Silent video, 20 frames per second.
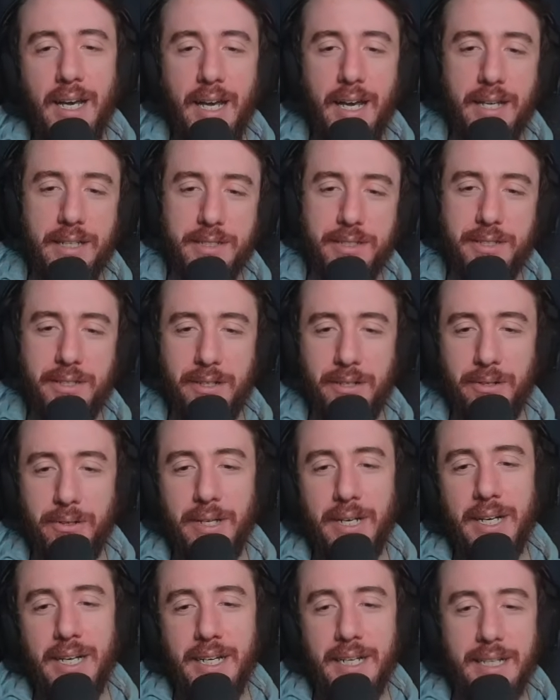And so
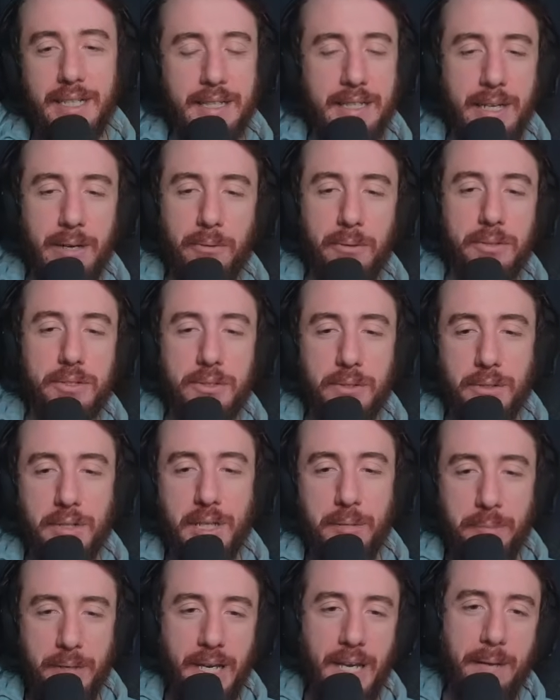there will
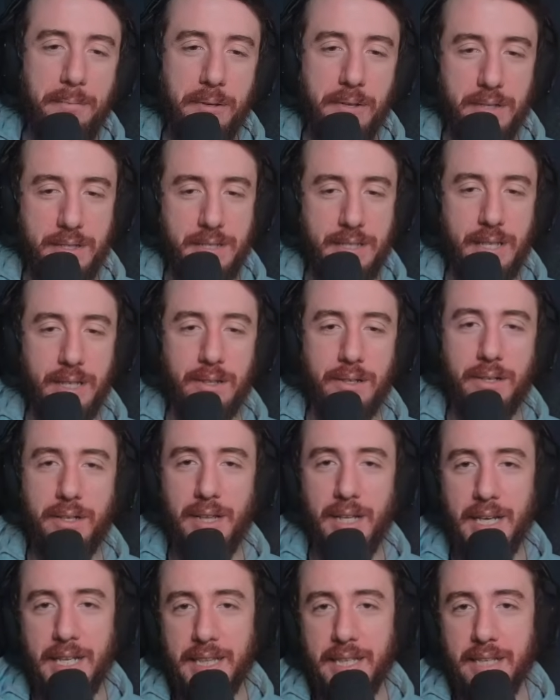certainly be amulets that look
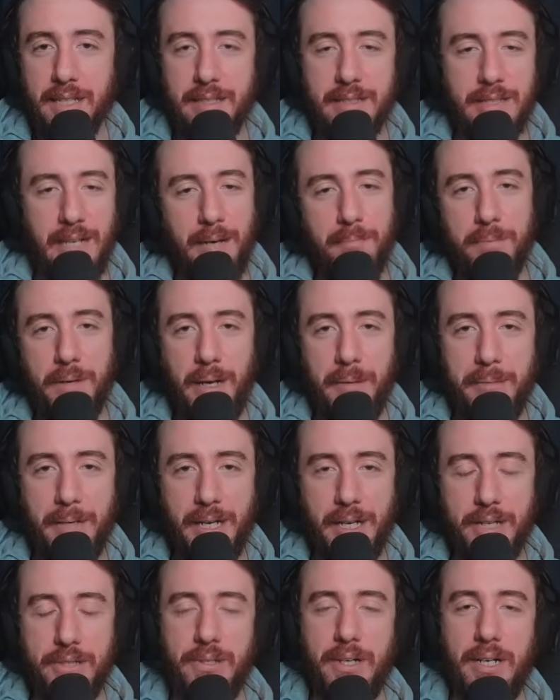like this. I'm probably
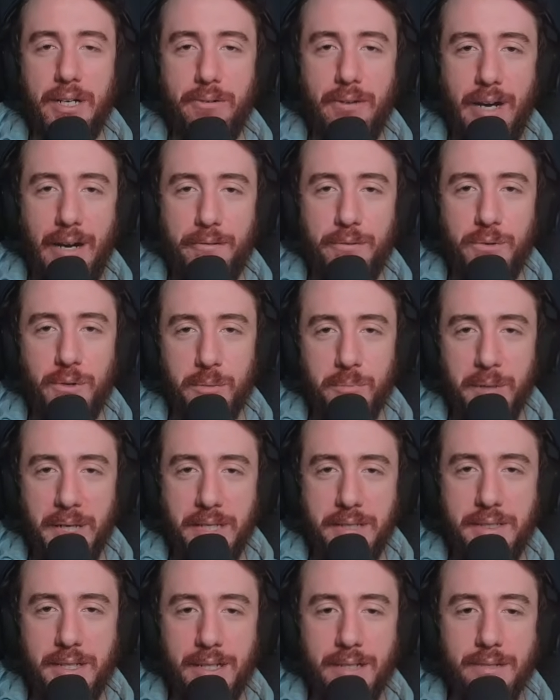going to try to craft one
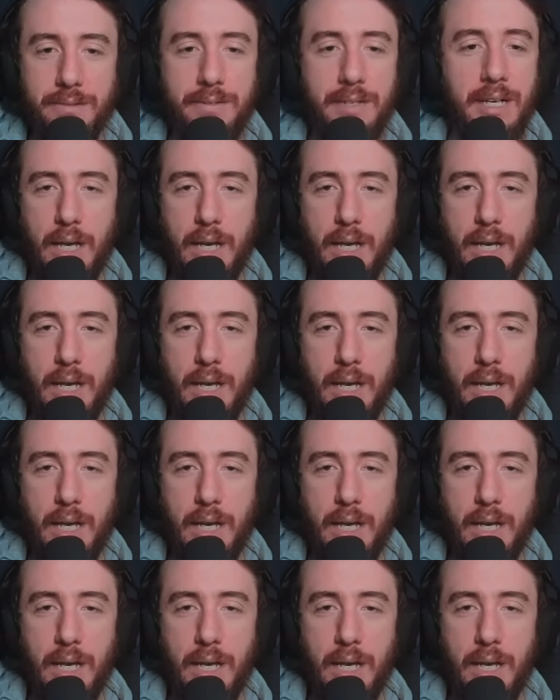myself.